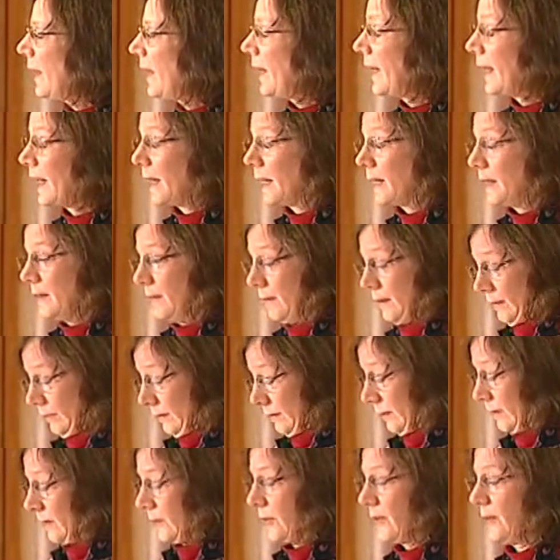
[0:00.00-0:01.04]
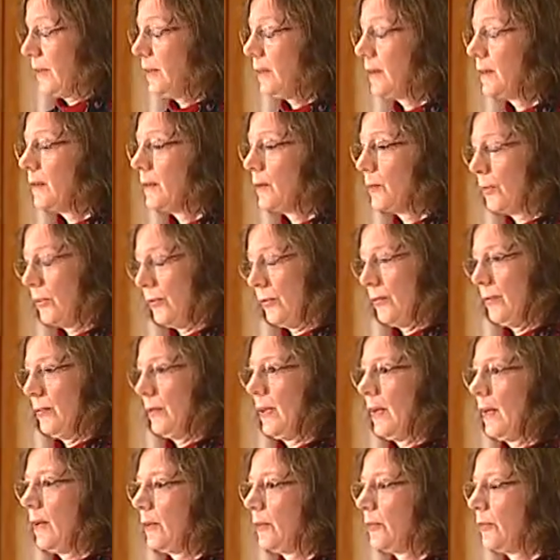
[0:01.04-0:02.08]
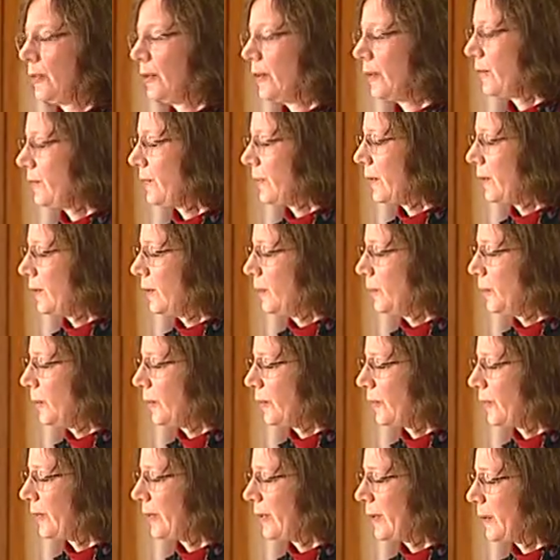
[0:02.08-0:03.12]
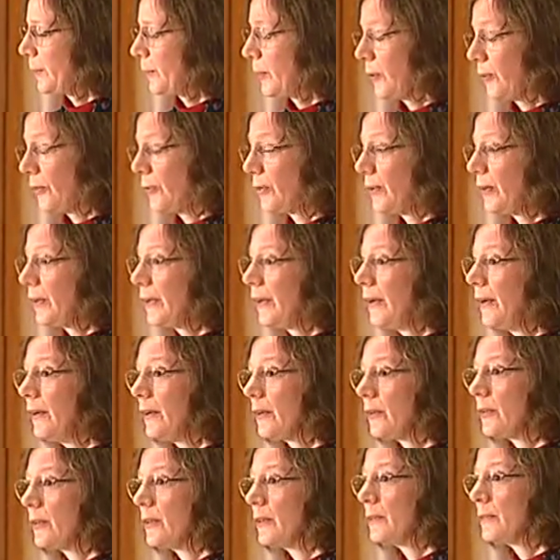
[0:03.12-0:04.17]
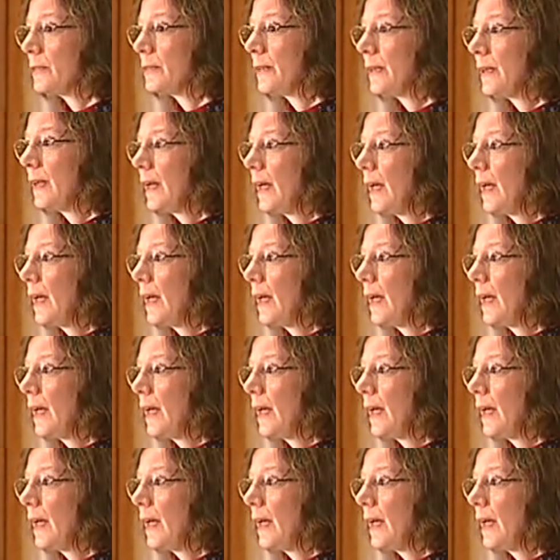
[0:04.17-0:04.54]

And I did. It was Alexander von Humboldt's uh, personal narrative.